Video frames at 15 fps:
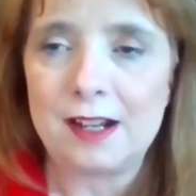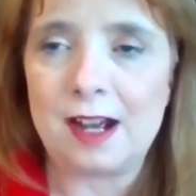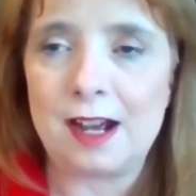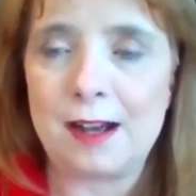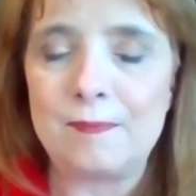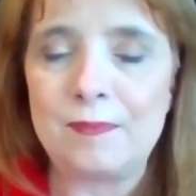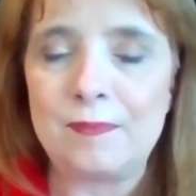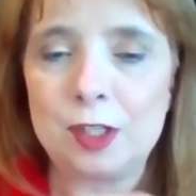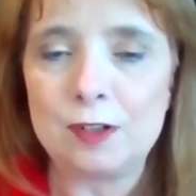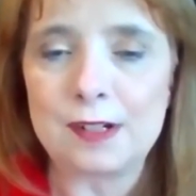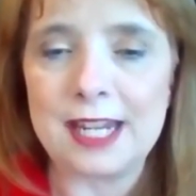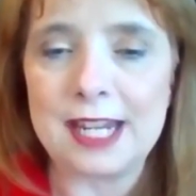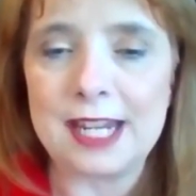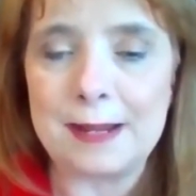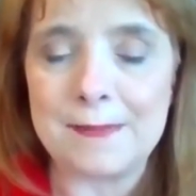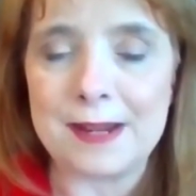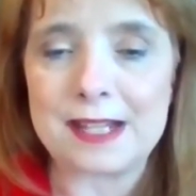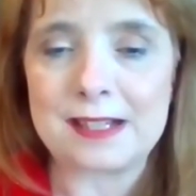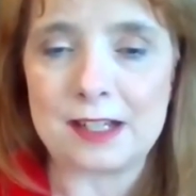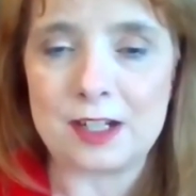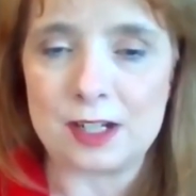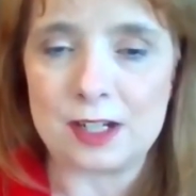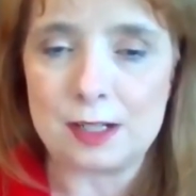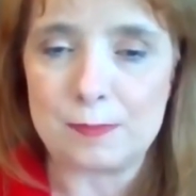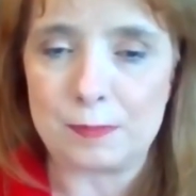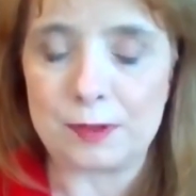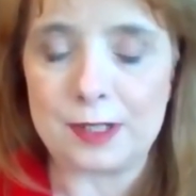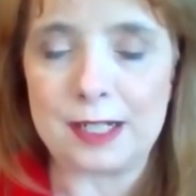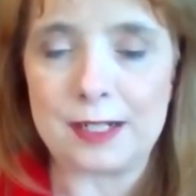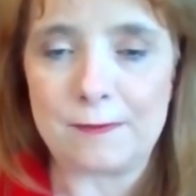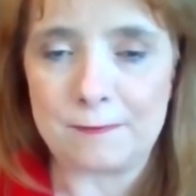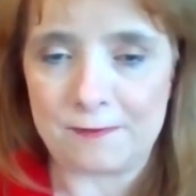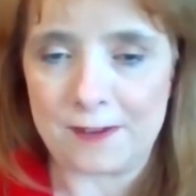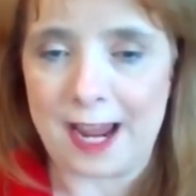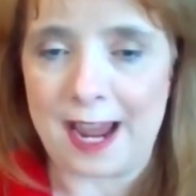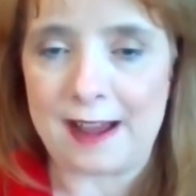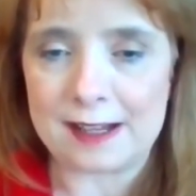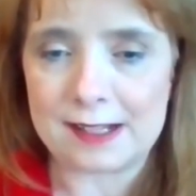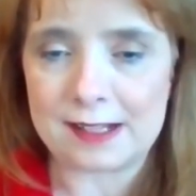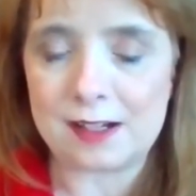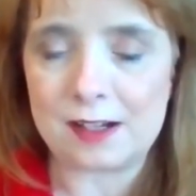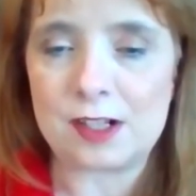um, you'll get messages pretty fast.